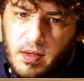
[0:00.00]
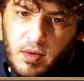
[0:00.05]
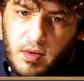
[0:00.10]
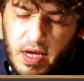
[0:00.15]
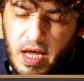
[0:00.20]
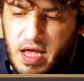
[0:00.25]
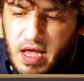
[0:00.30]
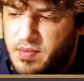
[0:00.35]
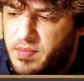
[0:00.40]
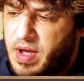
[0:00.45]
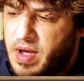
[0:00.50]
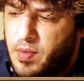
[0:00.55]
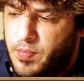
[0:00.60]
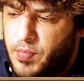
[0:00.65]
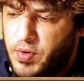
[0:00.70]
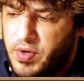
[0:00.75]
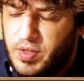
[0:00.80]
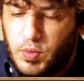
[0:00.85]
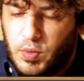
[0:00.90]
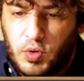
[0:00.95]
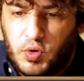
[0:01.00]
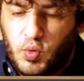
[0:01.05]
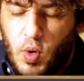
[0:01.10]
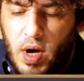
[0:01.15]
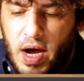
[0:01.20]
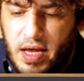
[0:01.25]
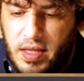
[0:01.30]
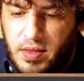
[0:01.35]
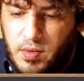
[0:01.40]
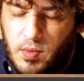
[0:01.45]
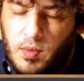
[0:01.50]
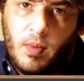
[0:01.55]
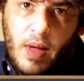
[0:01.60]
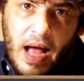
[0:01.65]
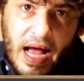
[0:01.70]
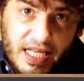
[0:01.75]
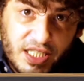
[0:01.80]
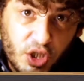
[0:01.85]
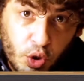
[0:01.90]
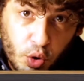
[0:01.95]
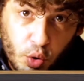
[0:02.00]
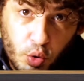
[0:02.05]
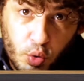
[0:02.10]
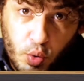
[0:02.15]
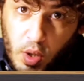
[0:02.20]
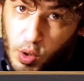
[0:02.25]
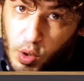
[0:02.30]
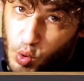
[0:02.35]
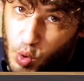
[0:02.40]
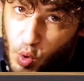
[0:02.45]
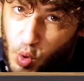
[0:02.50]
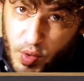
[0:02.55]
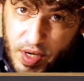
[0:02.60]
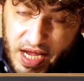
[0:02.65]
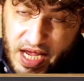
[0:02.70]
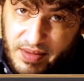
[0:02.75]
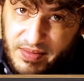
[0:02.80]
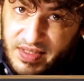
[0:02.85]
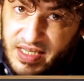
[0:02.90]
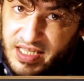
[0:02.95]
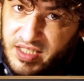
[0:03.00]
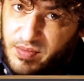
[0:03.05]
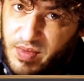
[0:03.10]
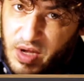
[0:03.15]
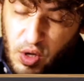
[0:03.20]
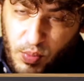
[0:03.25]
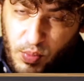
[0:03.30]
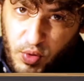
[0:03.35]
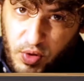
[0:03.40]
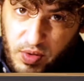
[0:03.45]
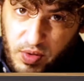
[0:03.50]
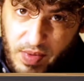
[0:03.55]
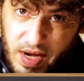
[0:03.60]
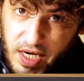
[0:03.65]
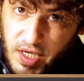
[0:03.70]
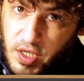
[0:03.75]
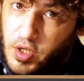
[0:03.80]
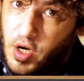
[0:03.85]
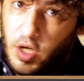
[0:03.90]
okay, my opponent was white. As usual, no names, as my opponent might